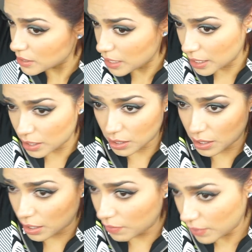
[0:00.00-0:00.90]
Like,
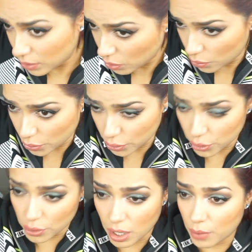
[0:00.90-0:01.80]
even though
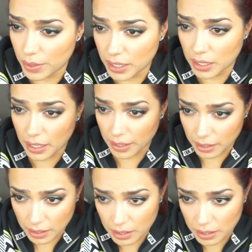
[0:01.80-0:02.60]
you're already like